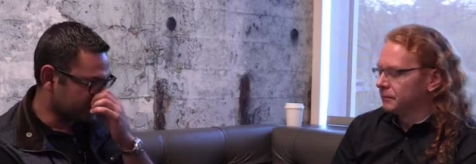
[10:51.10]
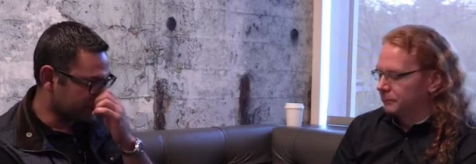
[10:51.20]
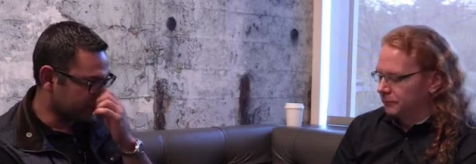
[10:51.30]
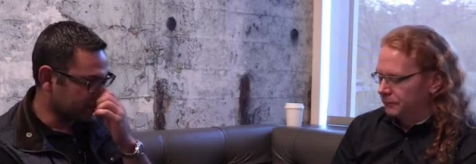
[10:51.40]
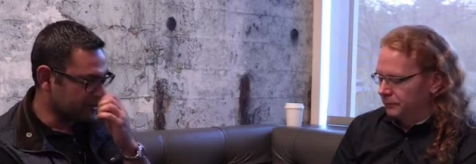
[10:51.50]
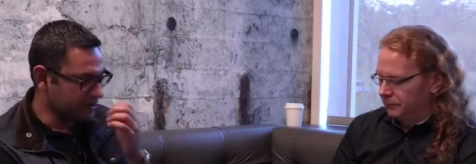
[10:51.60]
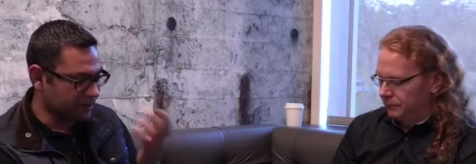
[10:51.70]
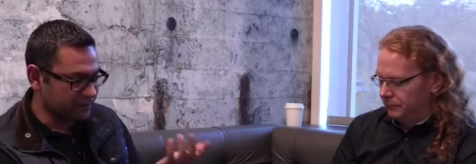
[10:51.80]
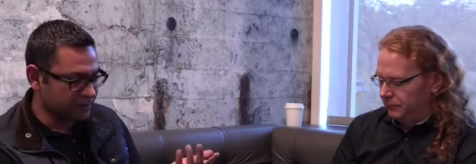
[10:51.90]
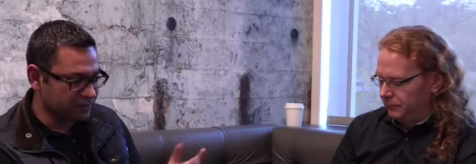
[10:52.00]
Speaker 1: etc there are a
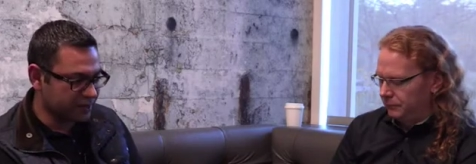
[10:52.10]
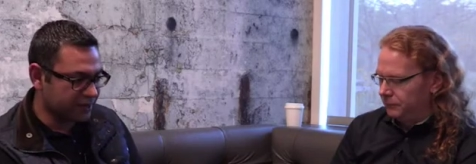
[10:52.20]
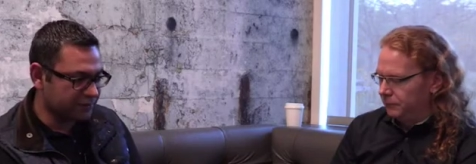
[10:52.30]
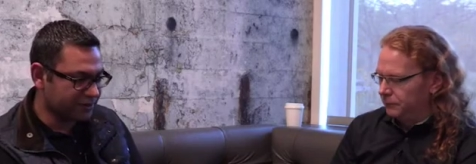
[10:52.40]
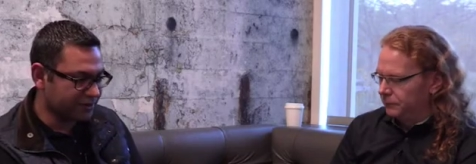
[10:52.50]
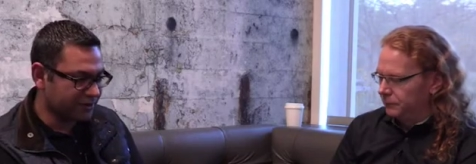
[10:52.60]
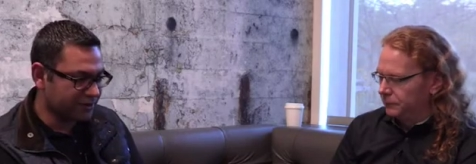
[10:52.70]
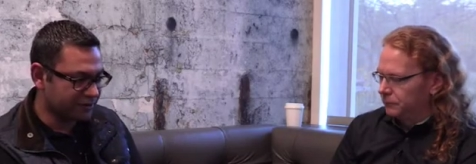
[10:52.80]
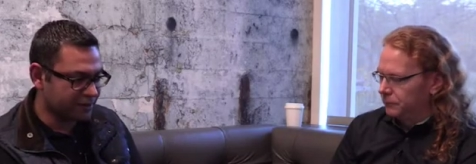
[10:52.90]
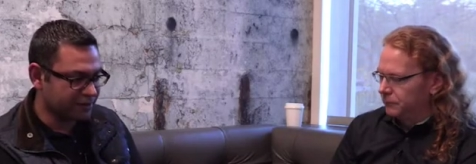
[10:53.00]
couple that i will call
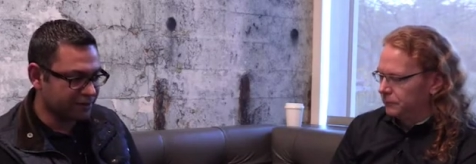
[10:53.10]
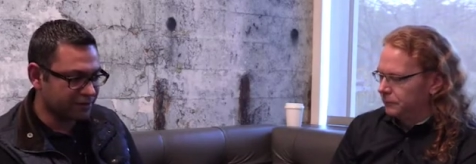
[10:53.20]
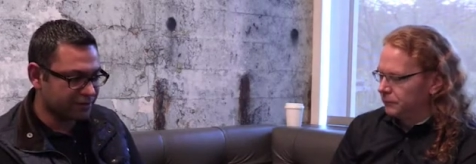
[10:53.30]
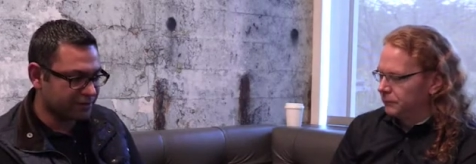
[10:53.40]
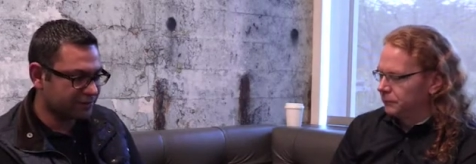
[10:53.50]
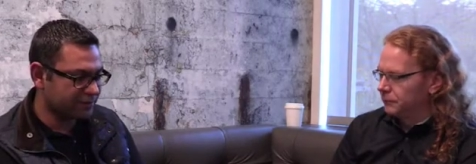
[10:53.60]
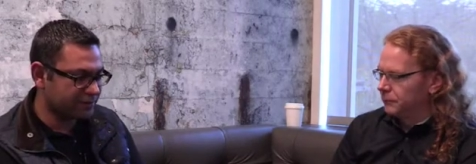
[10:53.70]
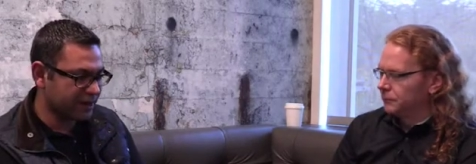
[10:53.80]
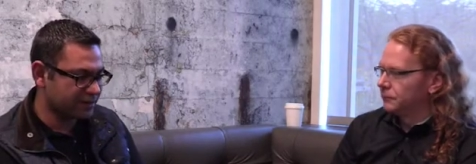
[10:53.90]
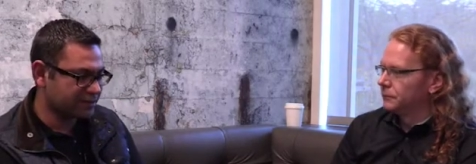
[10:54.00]
out here you know one of the
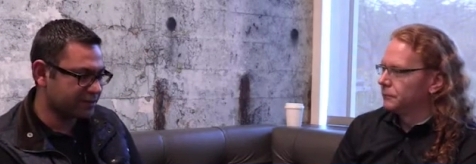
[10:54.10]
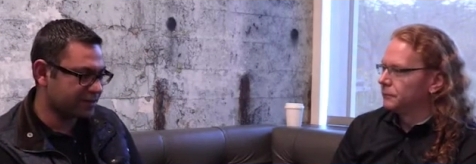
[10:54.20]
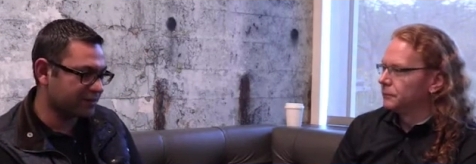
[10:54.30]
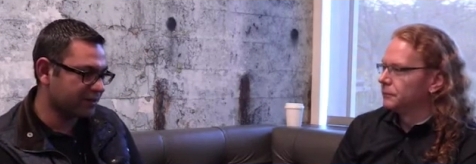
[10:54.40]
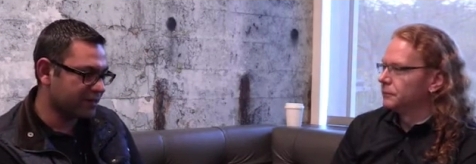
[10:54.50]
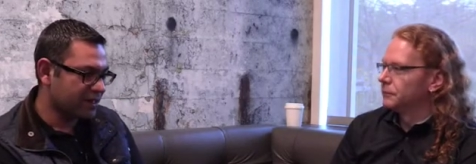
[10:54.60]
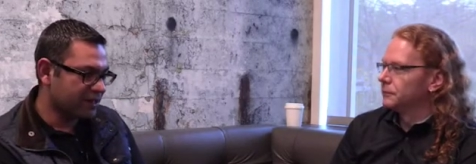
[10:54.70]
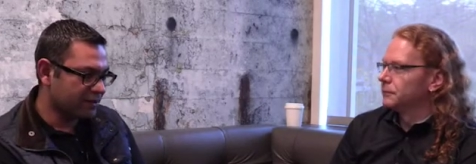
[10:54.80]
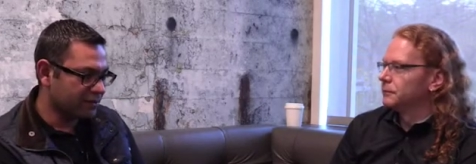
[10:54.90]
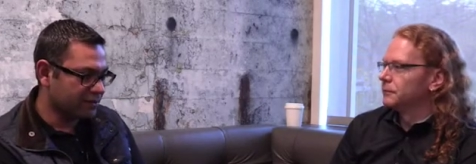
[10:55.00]
patterns that we
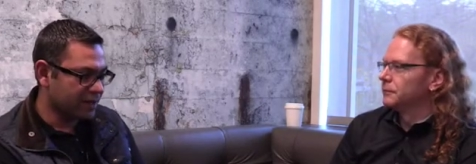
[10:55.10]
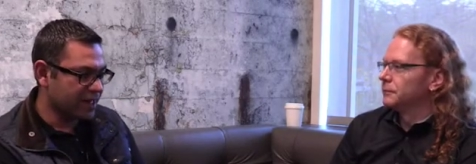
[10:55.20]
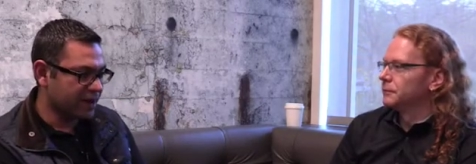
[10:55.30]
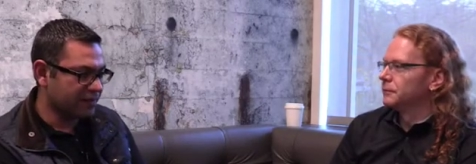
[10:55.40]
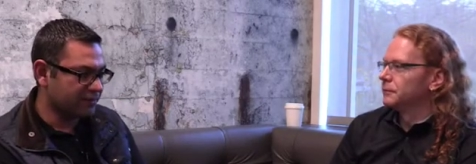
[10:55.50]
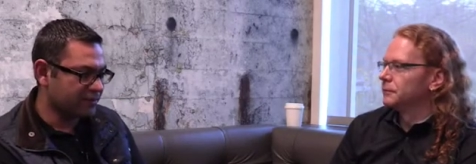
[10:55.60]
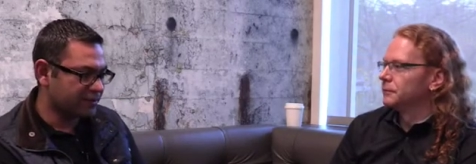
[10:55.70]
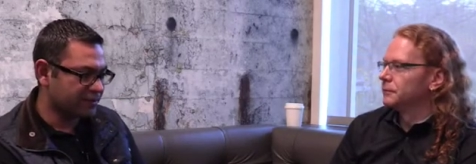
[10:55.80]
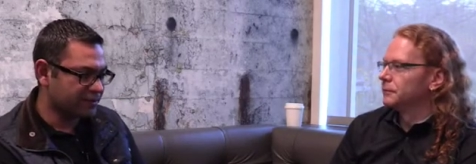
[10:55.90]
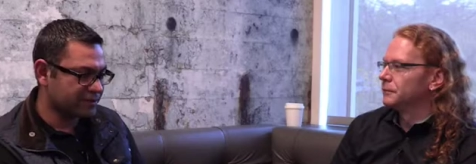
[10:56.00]
looked at
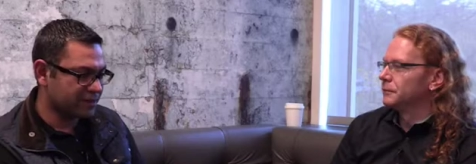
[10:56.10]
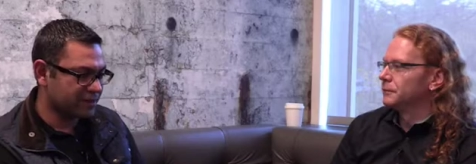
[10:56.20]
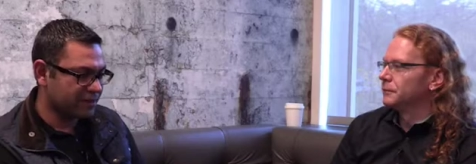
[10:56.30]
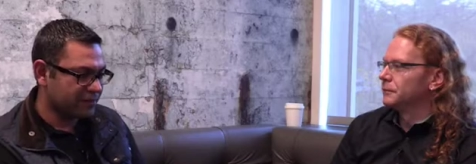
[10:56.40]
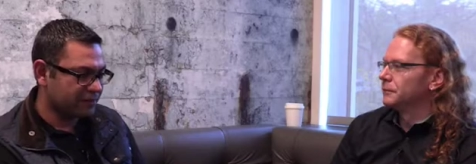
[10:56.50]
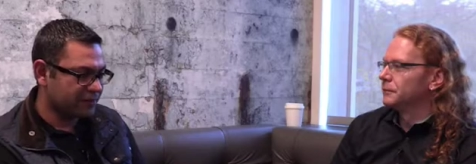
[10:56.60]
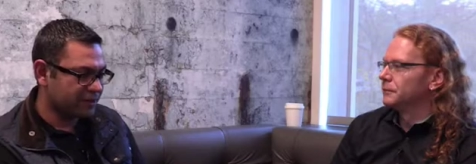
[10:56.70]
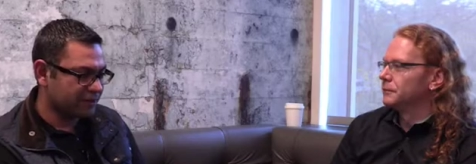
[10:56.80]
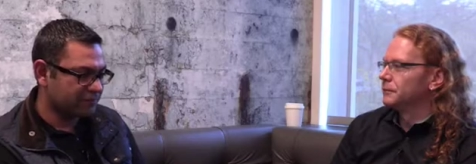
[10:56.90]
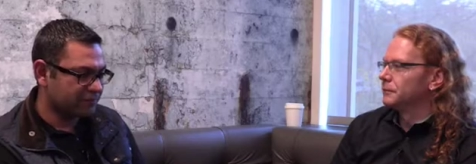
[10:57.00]
was uh,
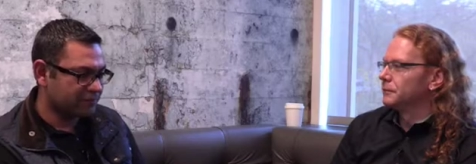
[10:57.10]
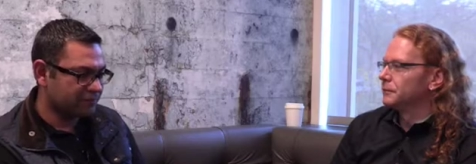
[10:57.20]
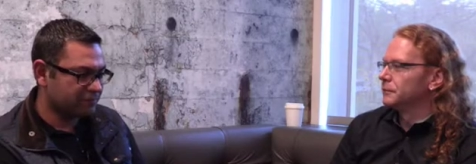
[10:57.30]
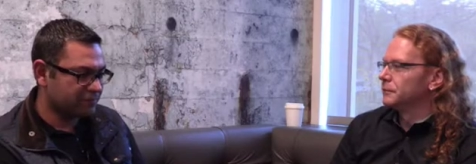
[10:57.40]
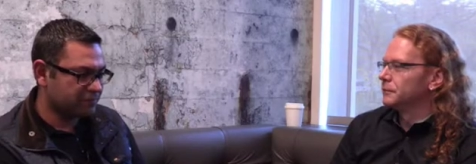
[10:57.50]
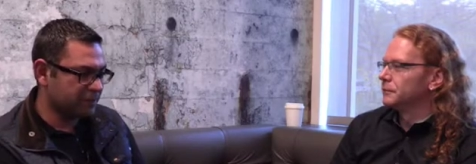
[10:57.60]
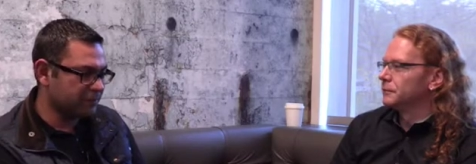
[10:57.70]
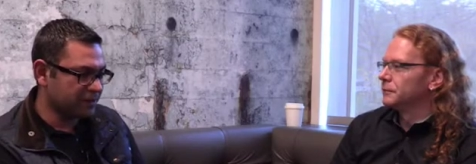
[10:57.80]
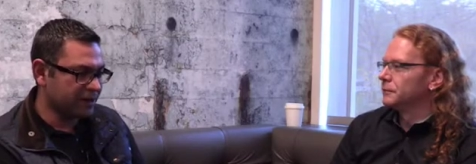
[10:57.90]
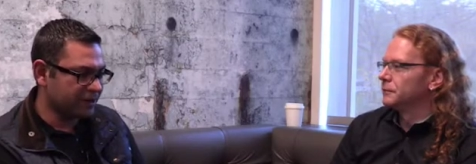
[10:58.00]
you know
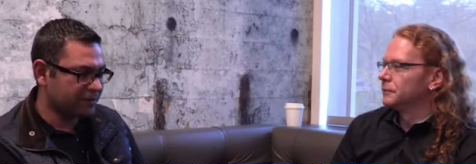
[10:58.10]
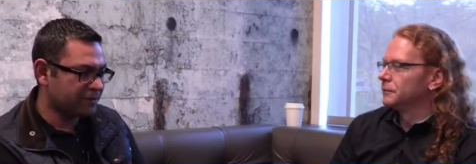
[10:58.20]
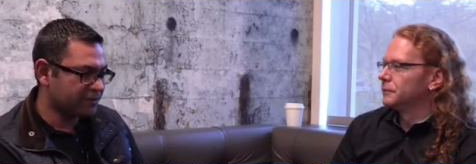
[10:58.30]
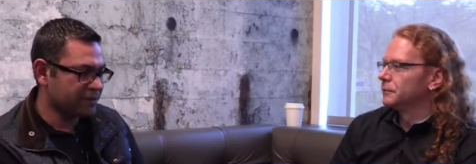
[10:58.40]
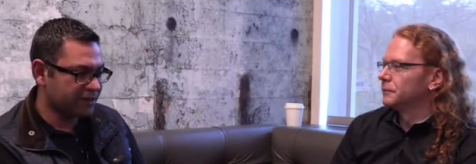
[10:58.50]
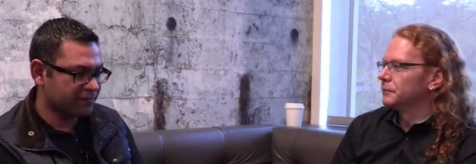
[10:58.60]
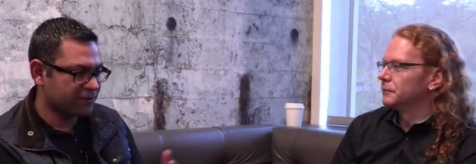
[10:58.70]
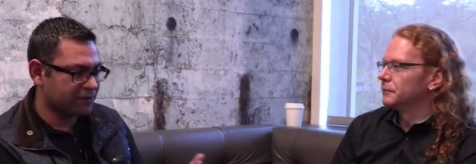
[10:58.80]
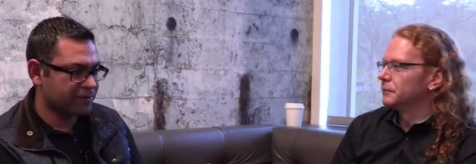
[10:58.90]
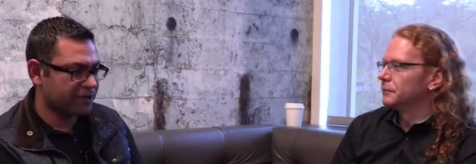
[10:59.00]
people tend to use like if
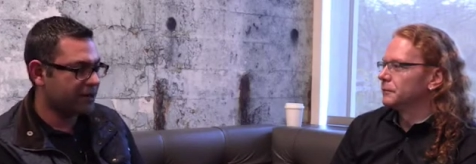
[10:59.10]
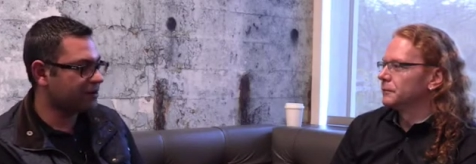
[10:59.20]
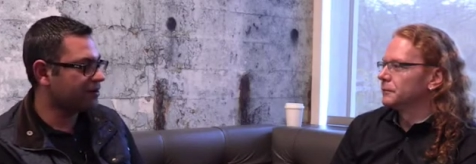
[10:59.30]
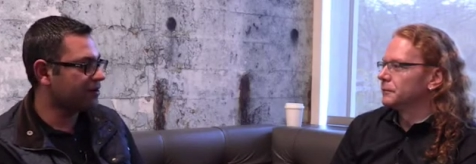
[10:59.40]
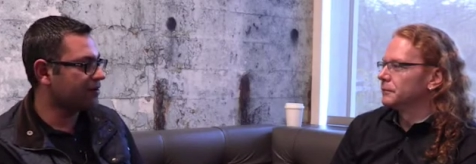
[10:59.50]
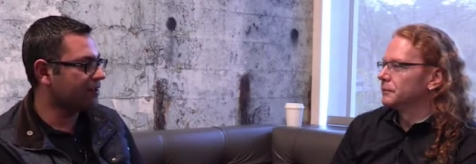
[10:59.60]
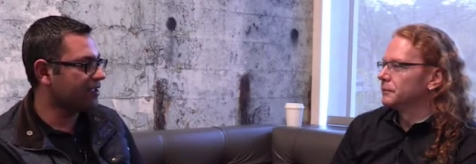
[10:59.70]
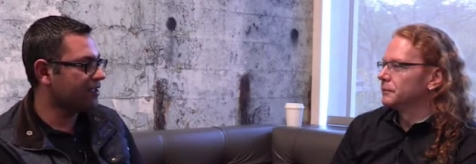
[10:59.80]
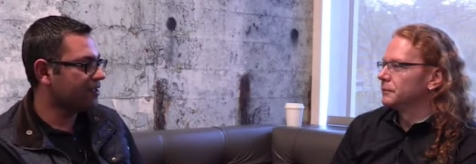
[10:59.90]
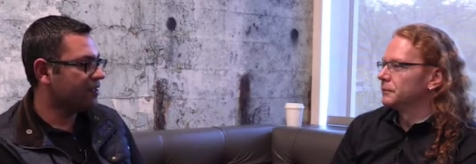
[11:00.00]
you're operating on an
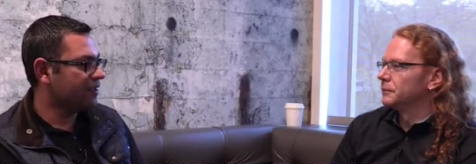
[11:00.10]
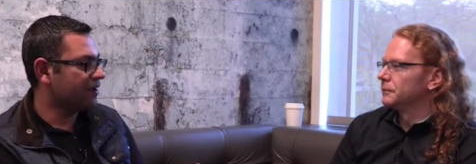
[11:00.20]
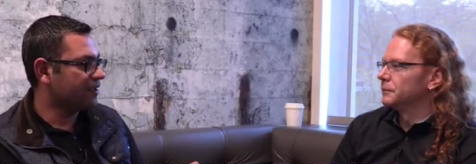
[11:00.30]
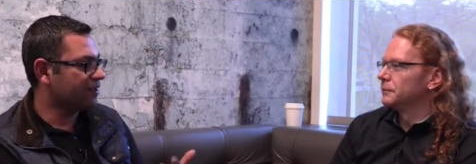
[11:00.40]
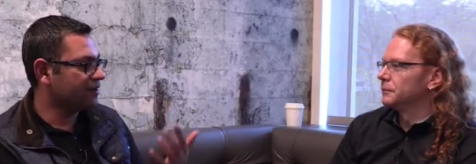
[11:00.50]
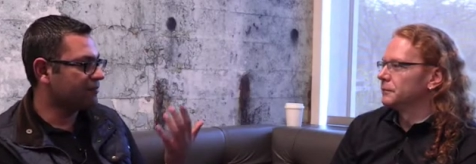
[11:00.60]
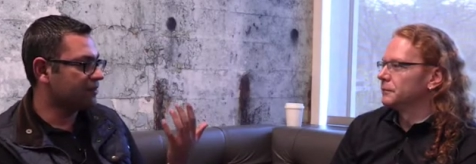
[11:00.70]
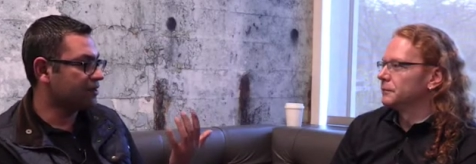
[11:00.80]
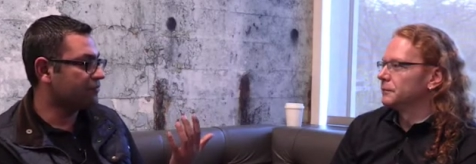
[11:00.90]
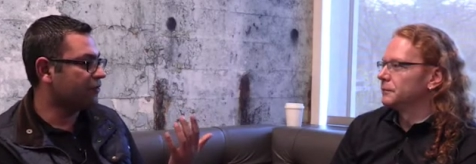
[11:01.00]
array uh, in,
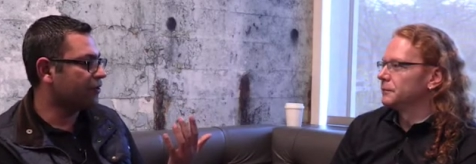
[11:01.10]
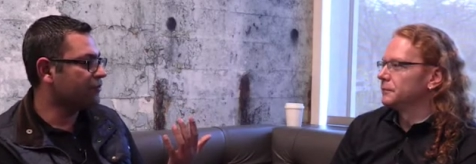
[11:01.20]
in a for